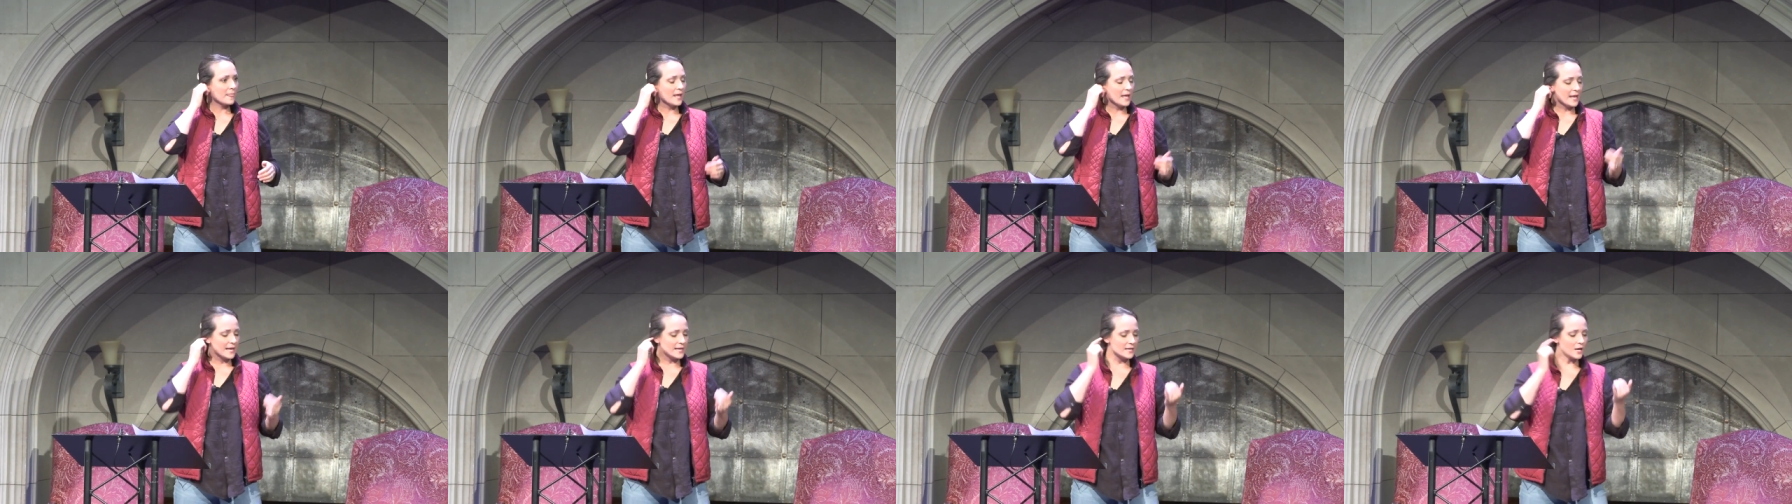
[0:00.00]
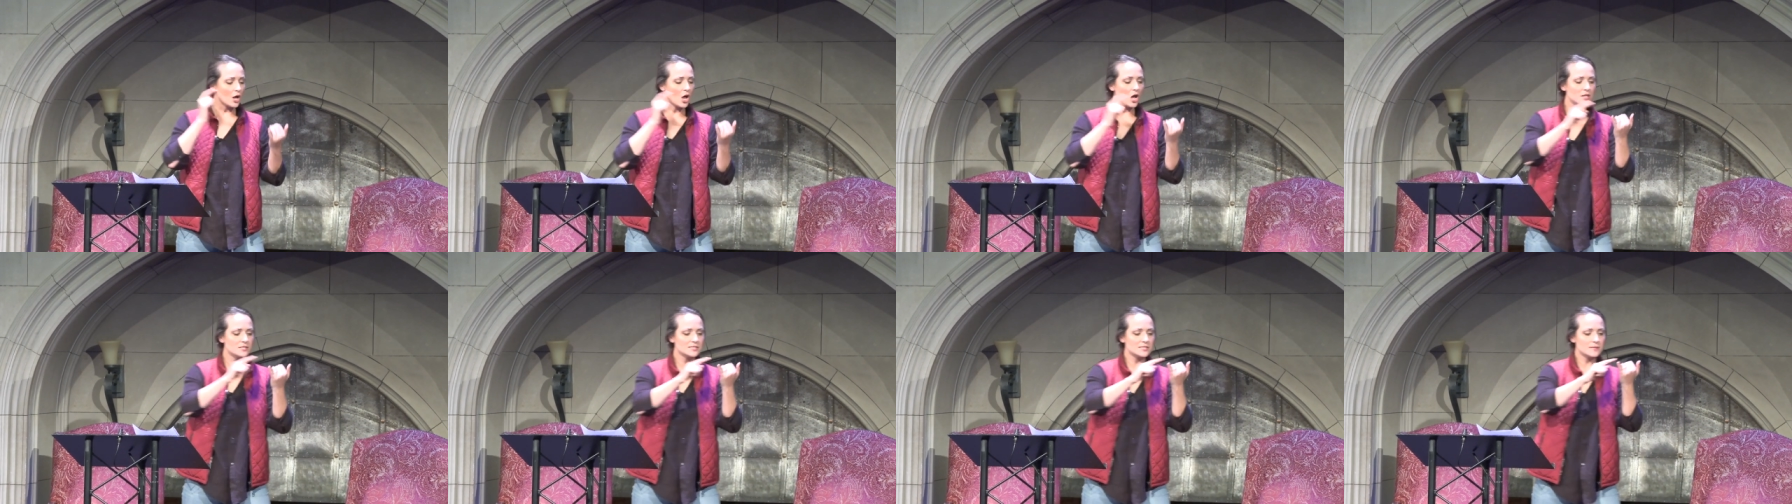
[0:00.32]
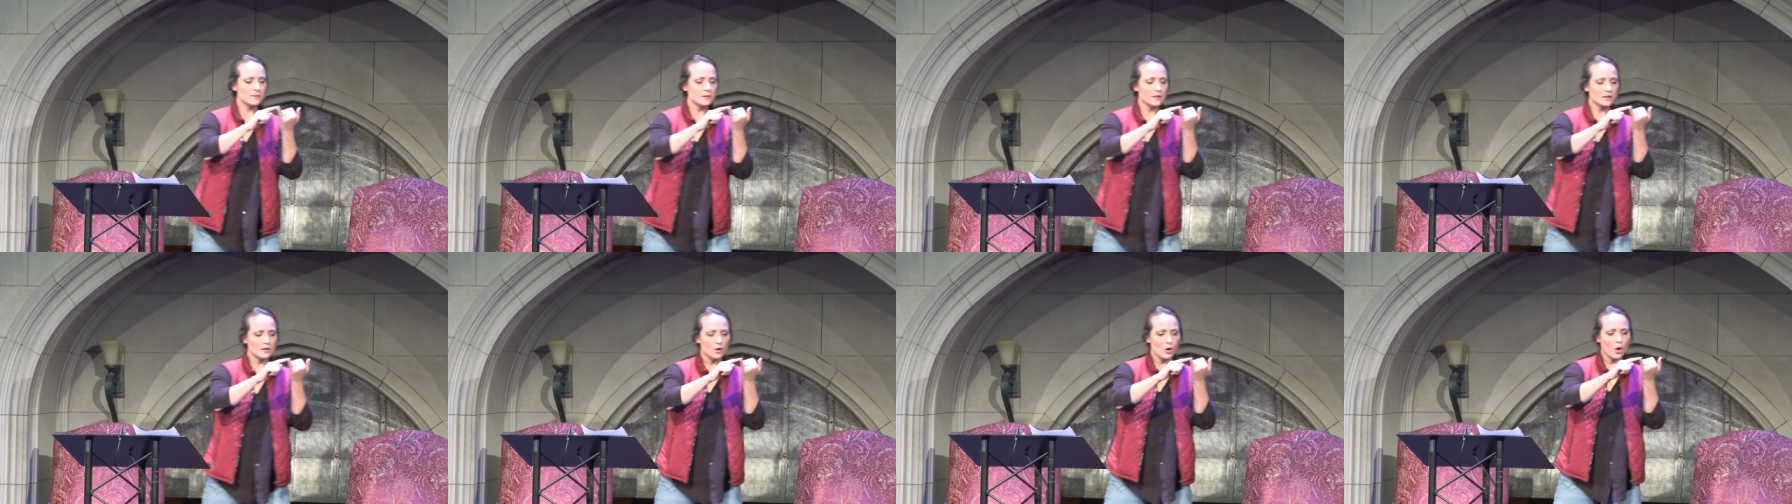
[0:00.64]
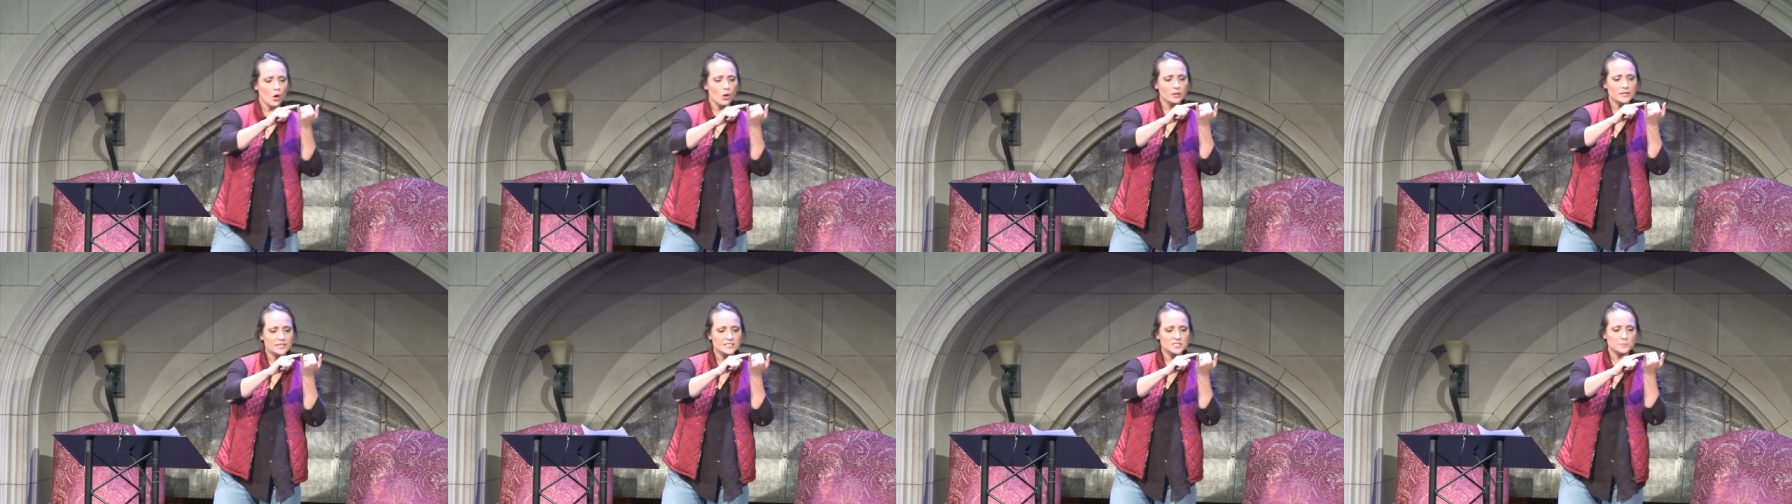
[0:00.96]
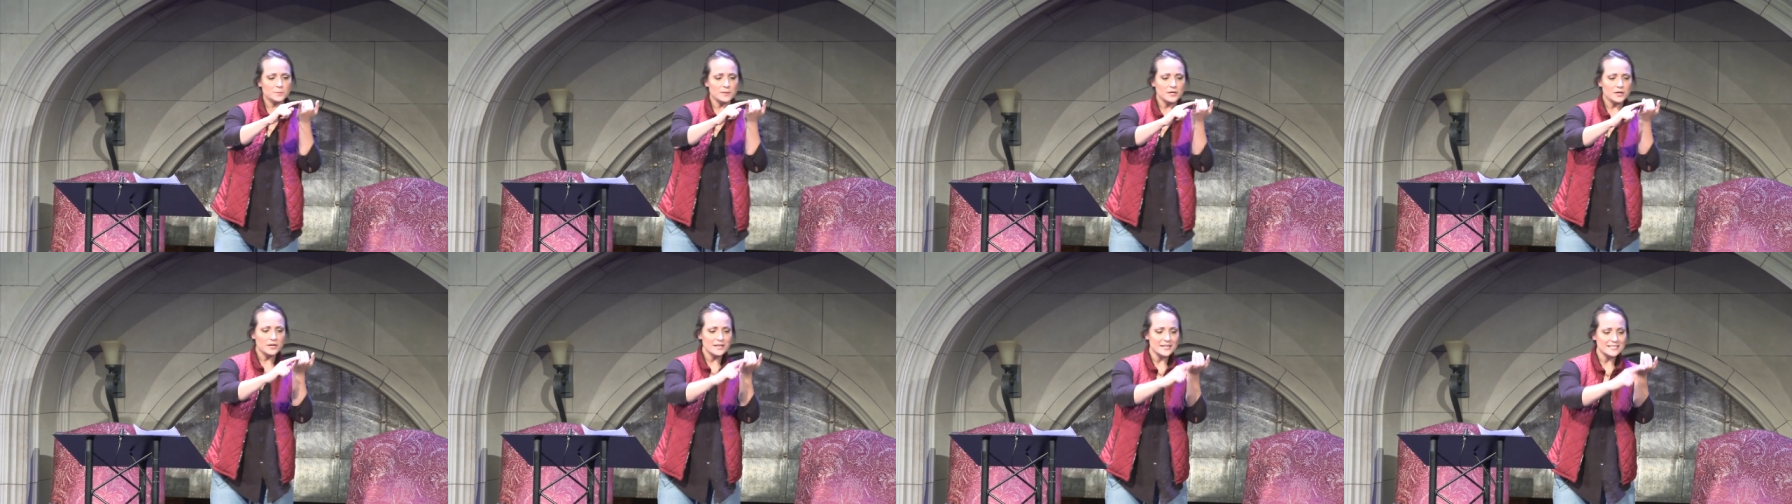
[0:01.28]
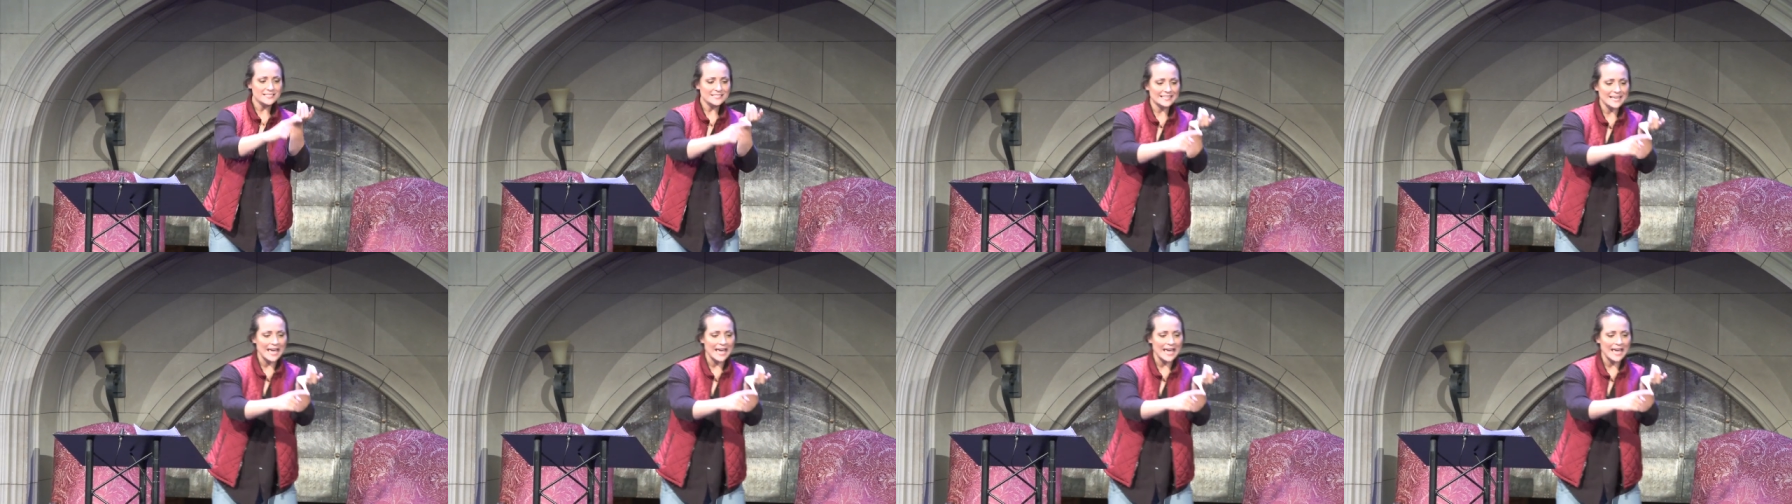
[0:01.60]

He calls it, the Holy Spirit is